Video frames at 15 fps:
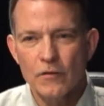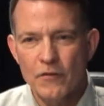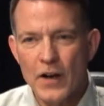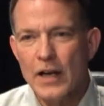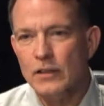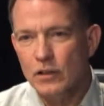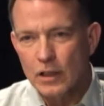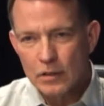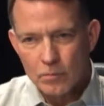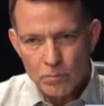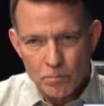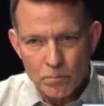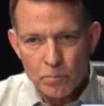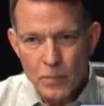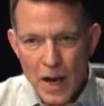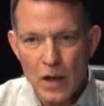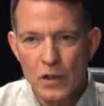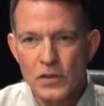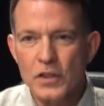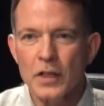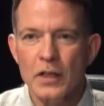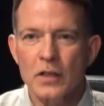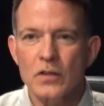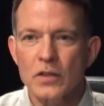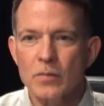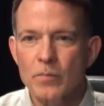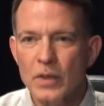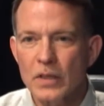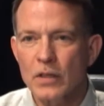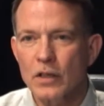The fact that Palestinians
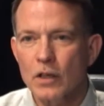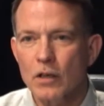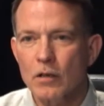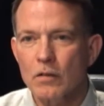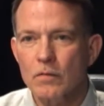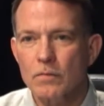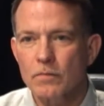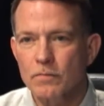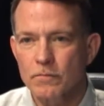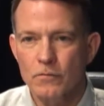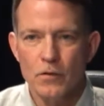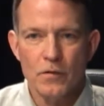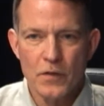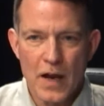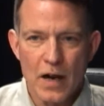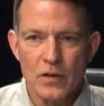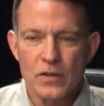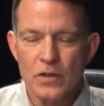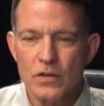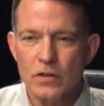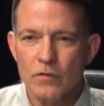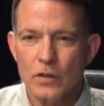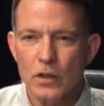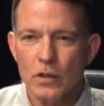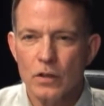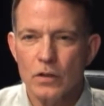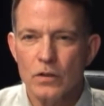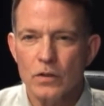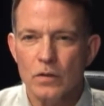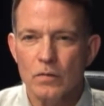have been there for thousands of
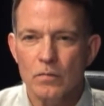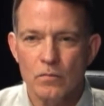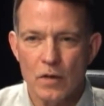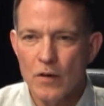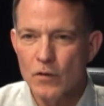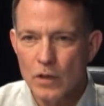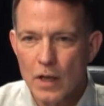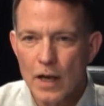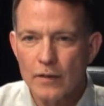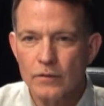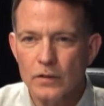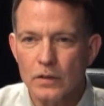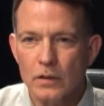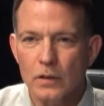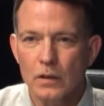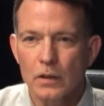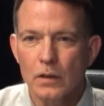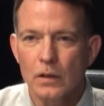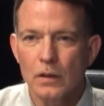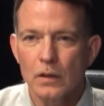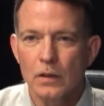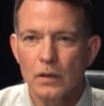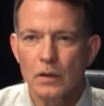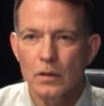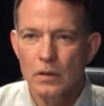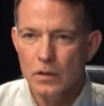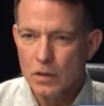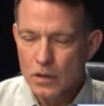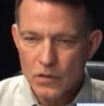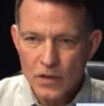years, never left,
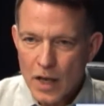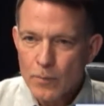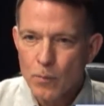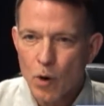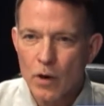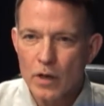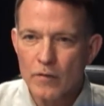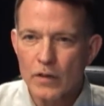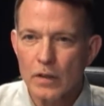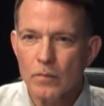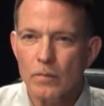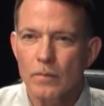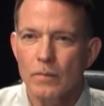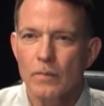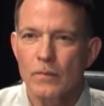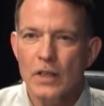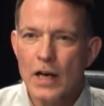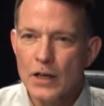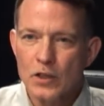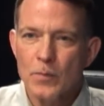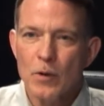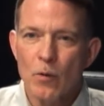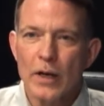is that part of it? Doesn't it has